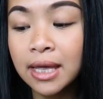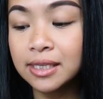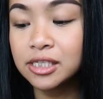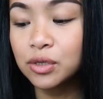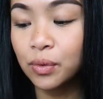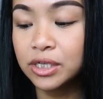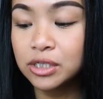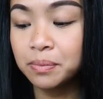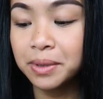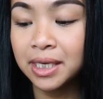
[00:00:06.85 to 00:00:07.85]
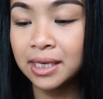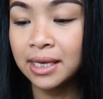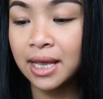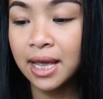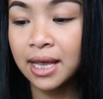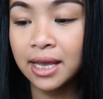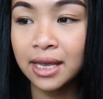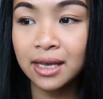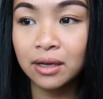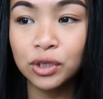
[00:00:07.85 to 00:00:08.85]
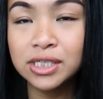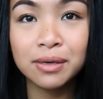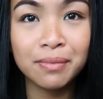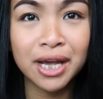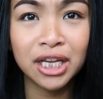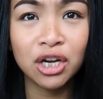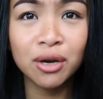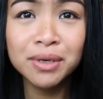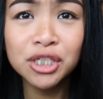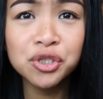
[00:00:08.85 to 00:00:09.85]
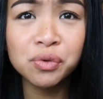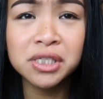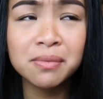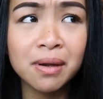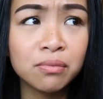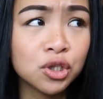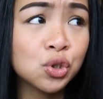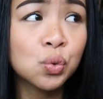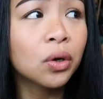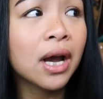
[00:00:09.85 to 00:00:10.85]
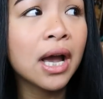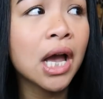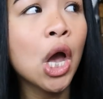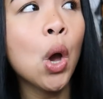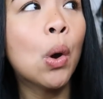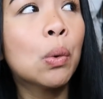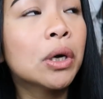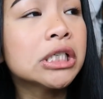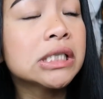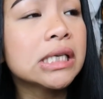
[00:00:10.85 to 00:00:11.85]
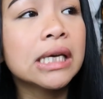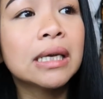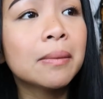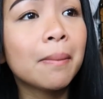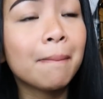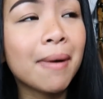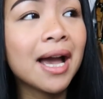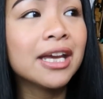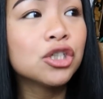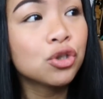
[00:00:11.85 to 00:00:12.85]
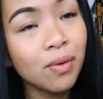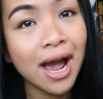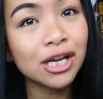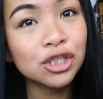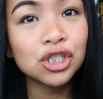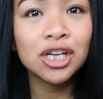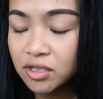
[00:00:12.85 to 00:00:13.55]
This is going to be a what's in my garbage, what's in my basura, what's in my trash.